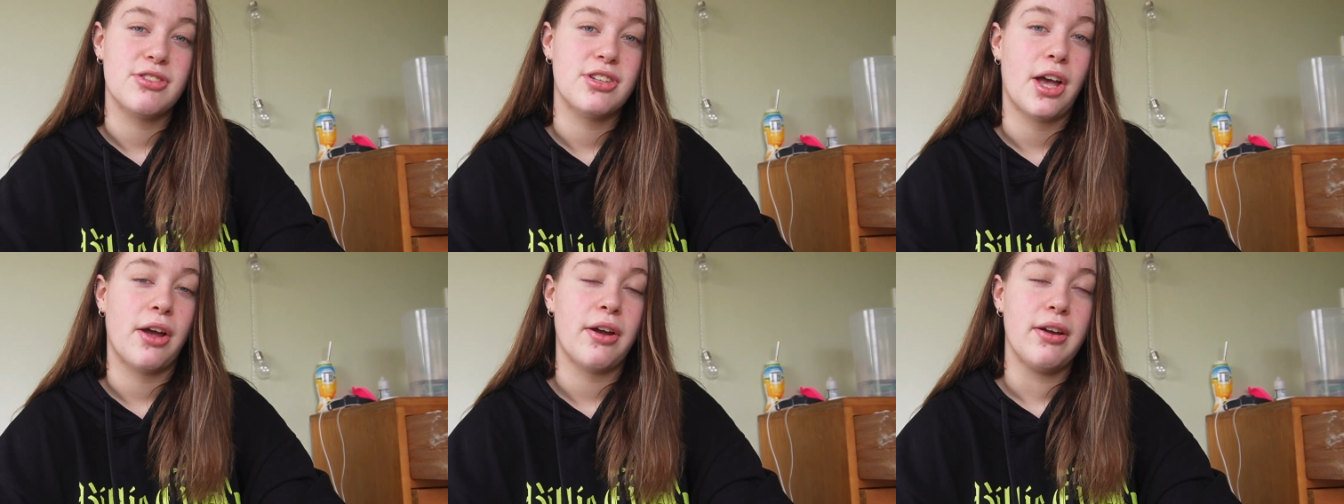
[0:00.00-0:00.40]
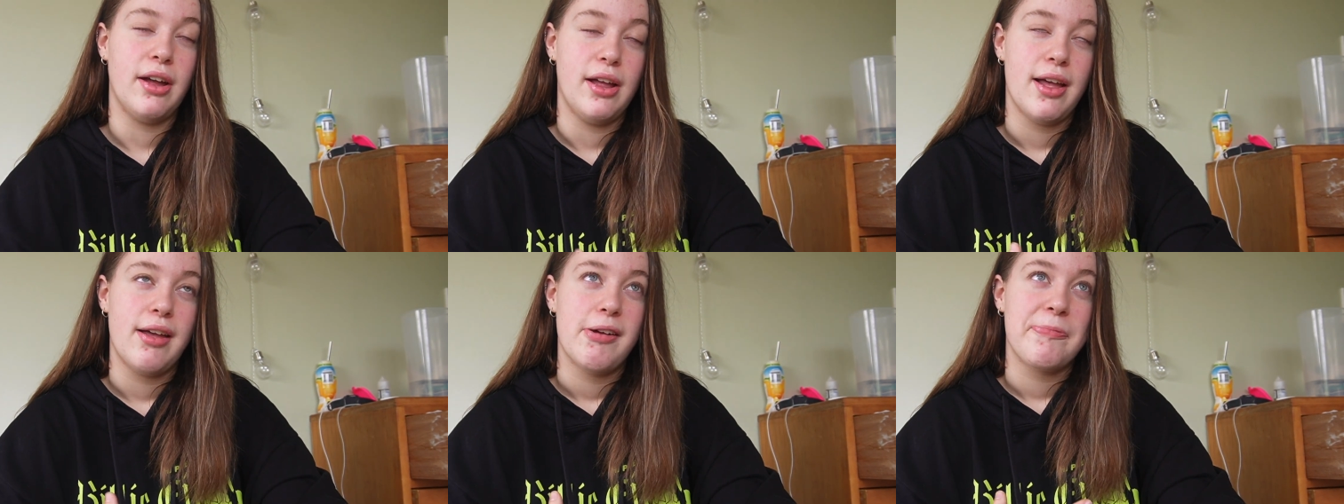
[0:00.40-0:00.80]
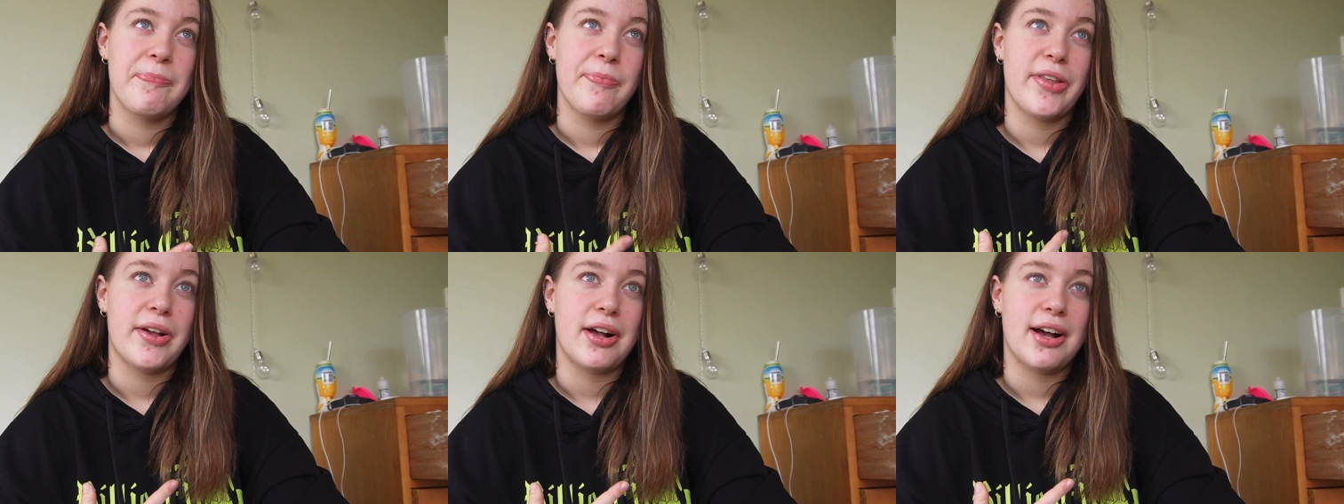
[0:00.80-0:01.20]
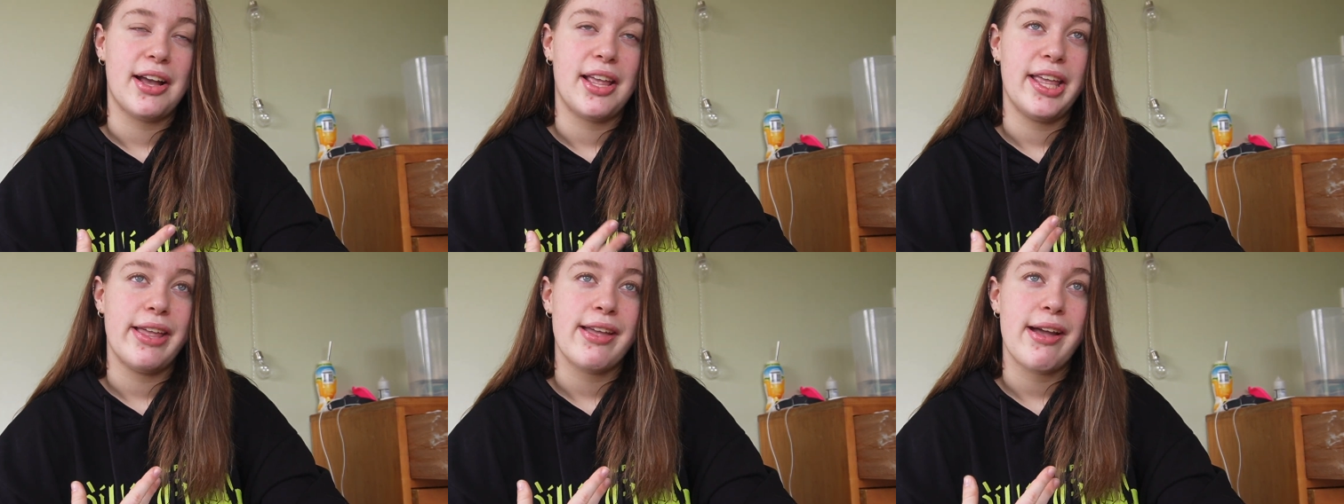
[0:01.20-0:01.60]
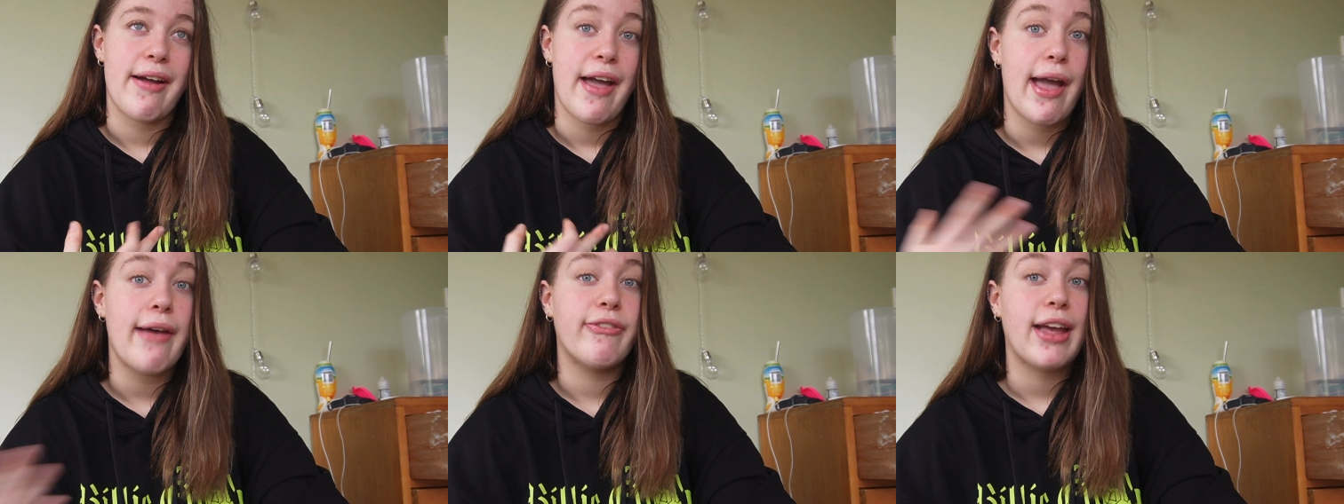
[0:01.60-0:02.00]
So I
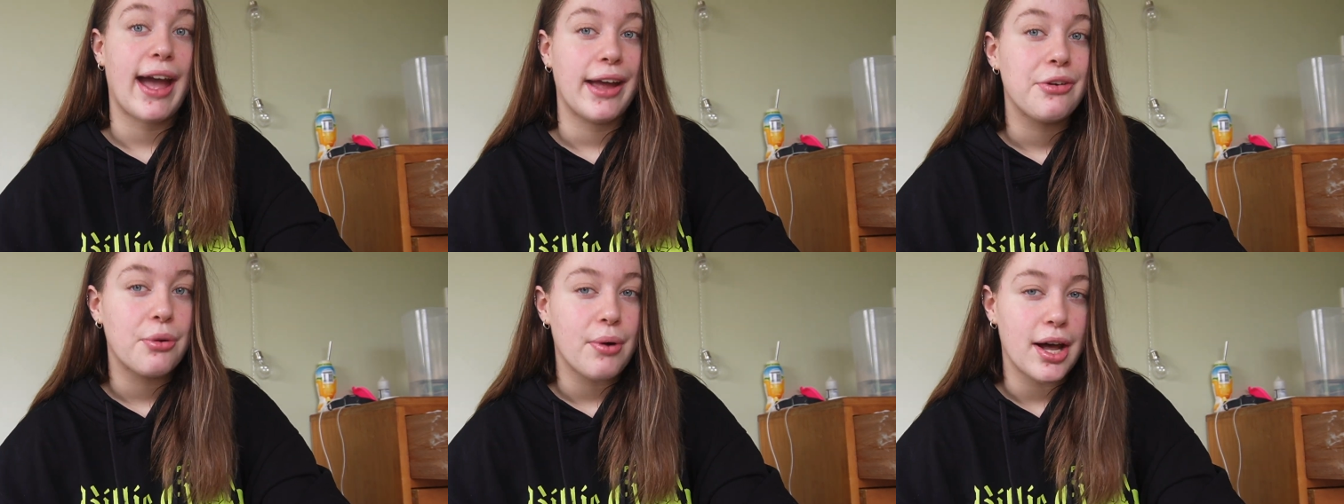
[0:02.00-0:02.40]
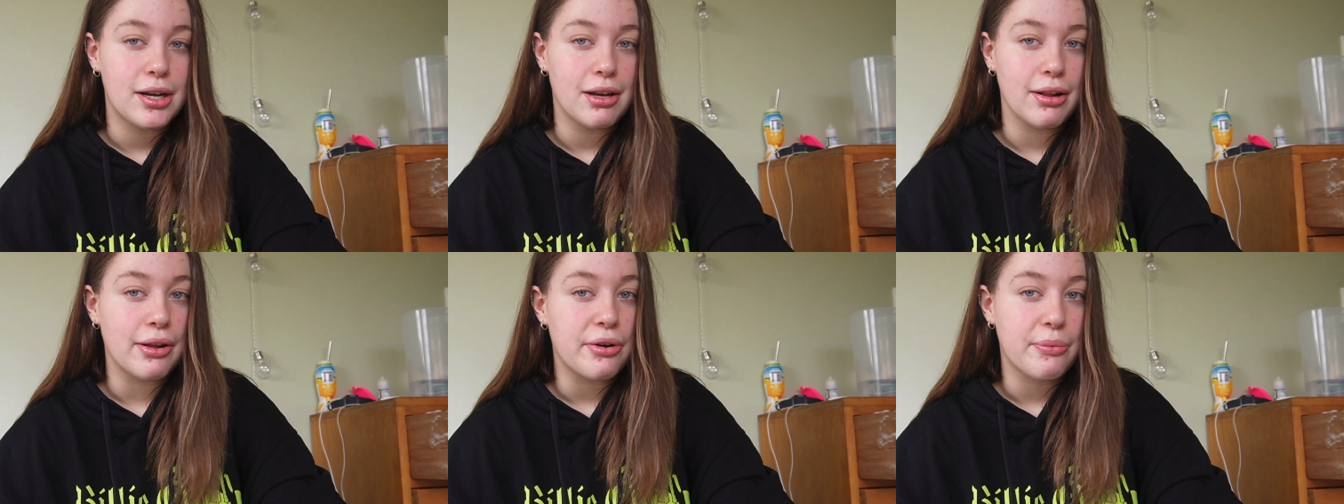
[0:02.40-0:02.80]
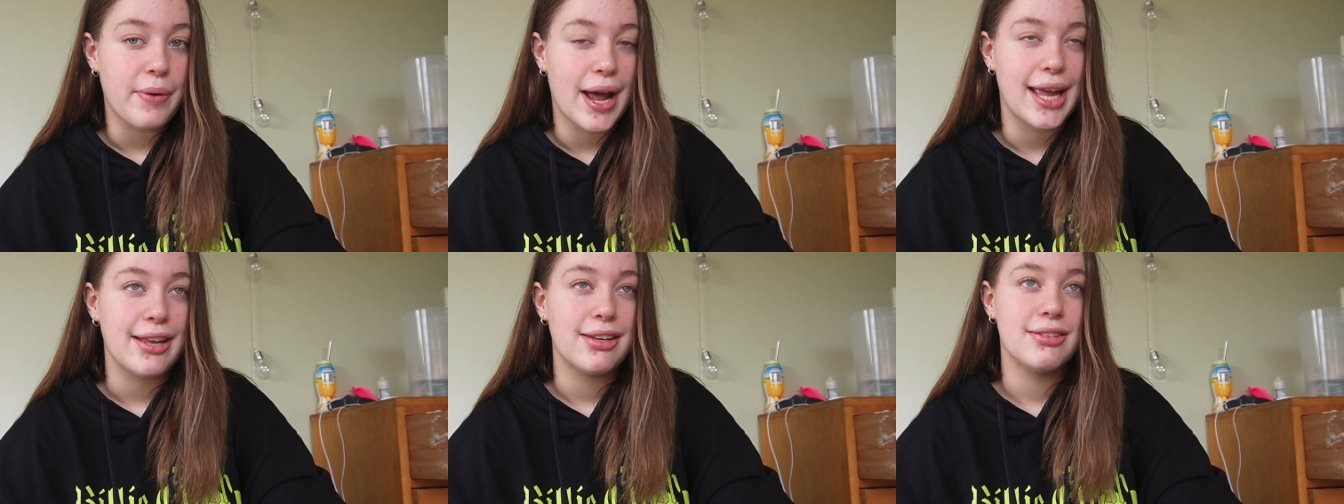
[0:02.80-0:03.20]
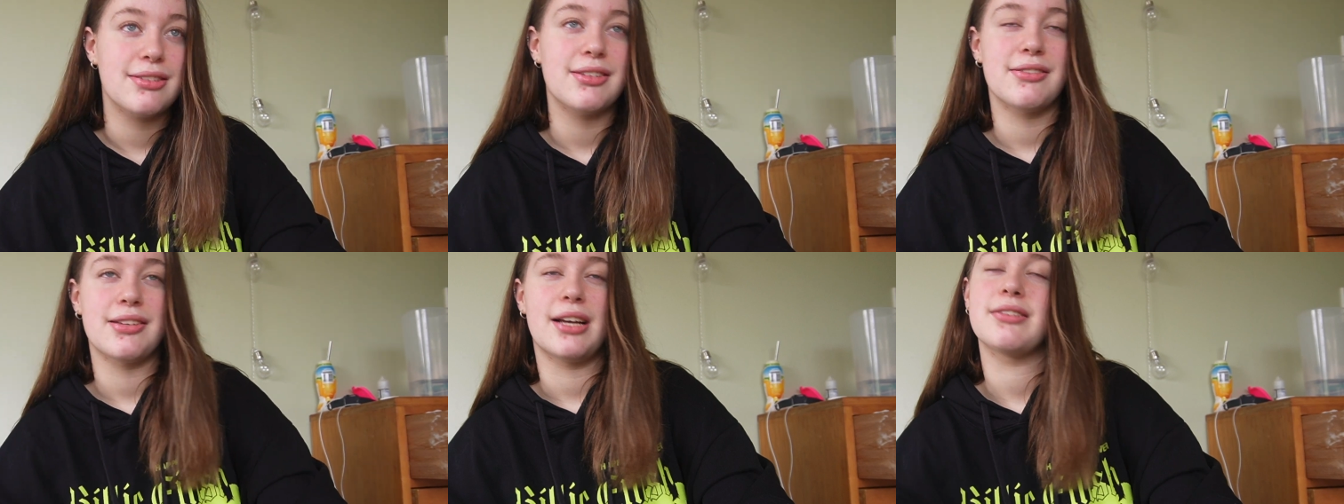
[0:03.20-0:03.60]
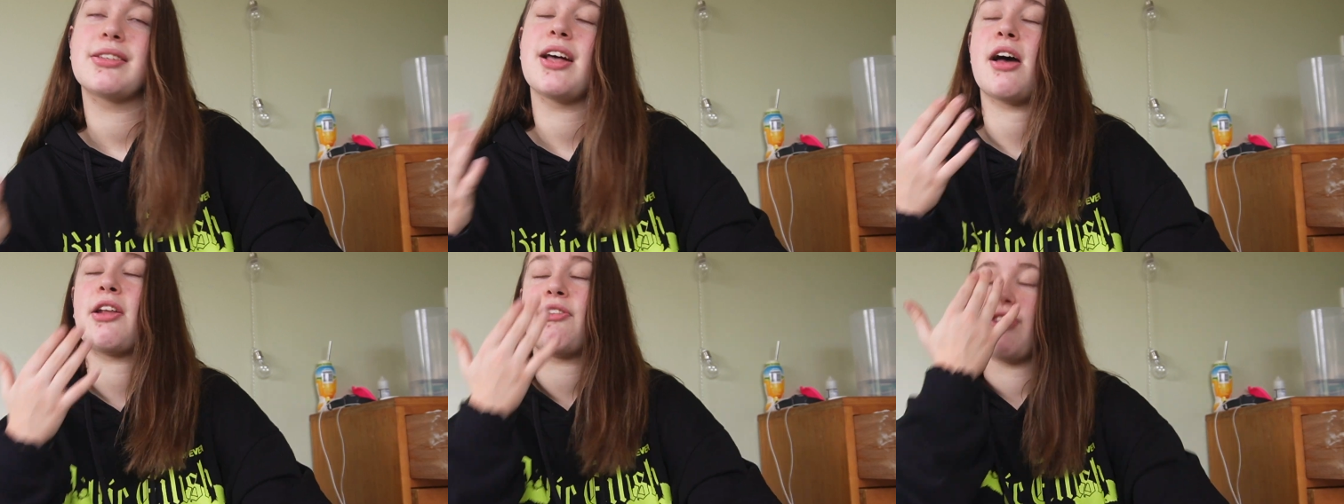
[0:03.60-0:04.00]
have gained quite a lot of weight since I
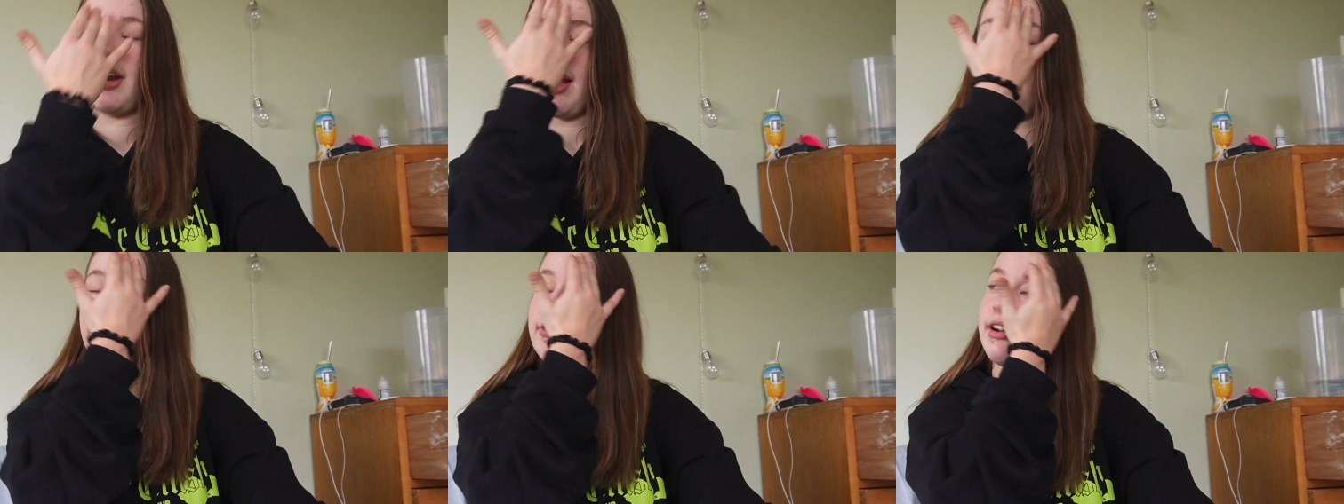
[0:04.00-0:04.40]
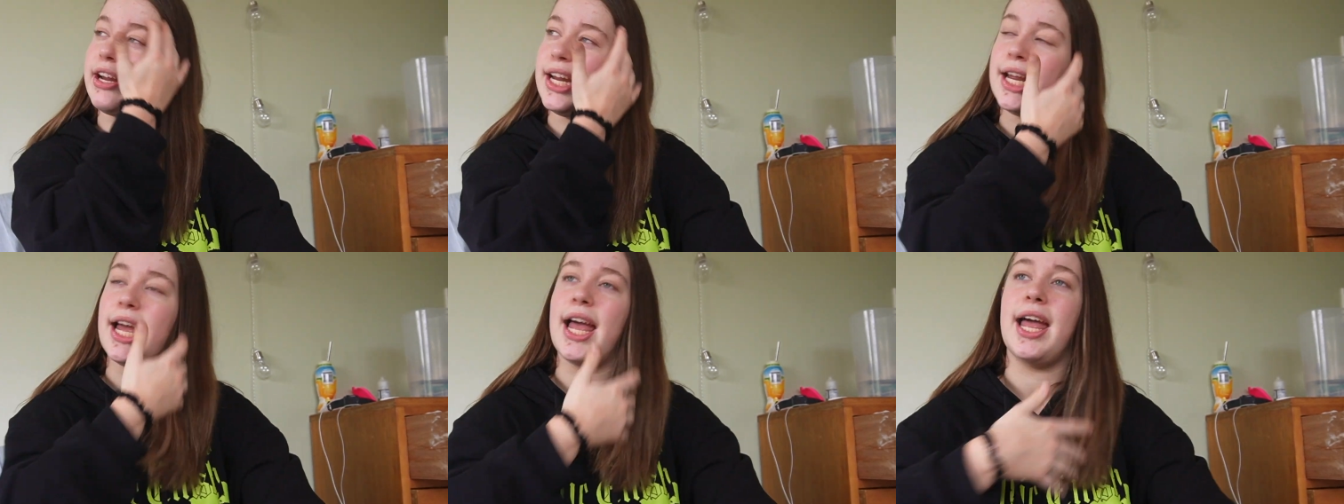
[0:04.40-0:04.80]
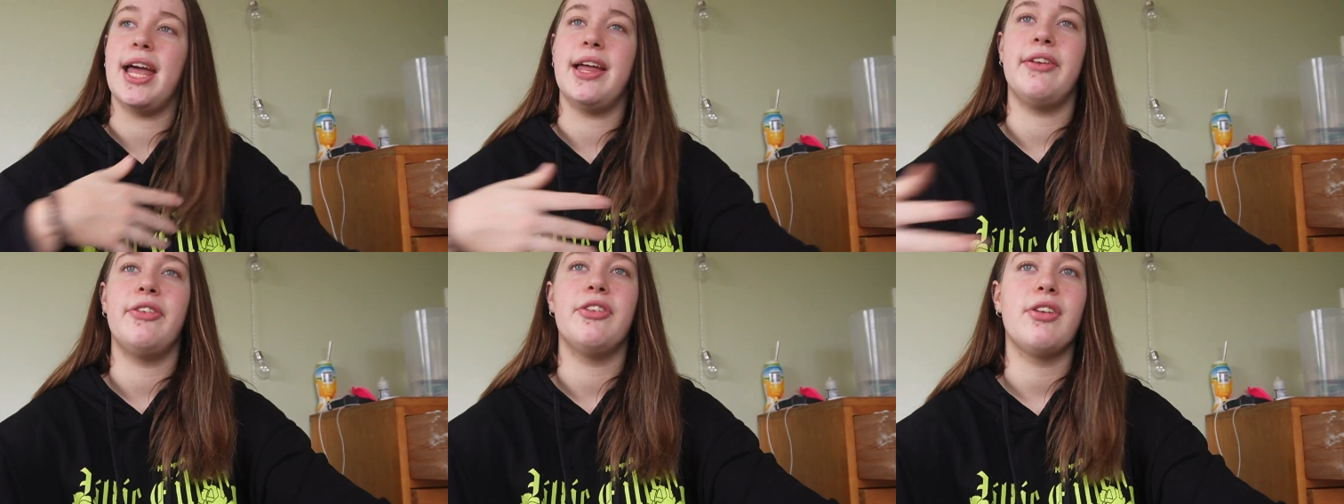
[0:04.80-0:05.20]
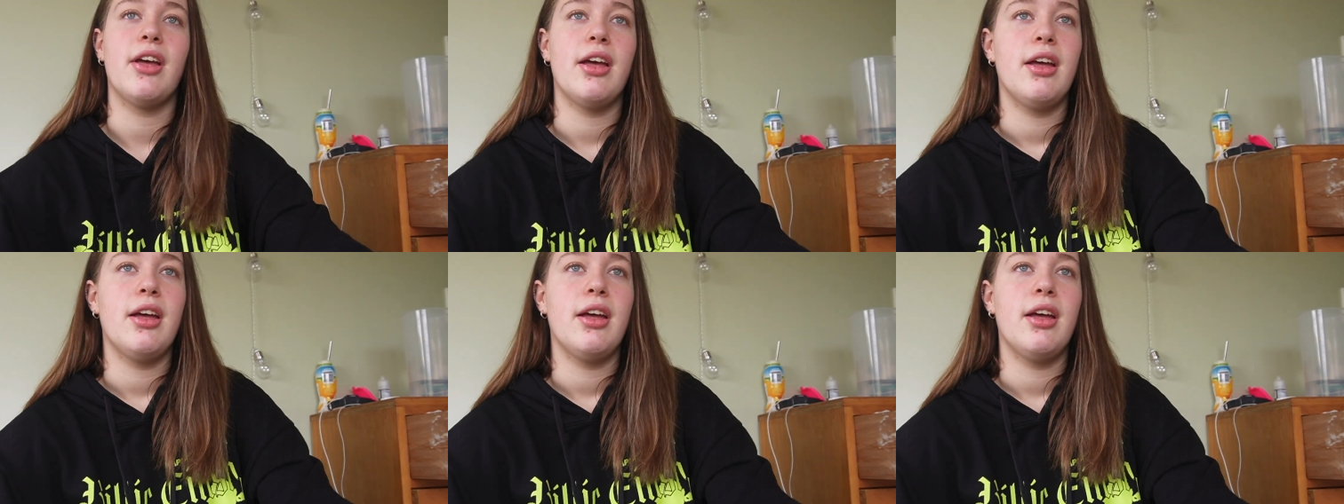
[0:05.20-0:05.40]
started recovery, and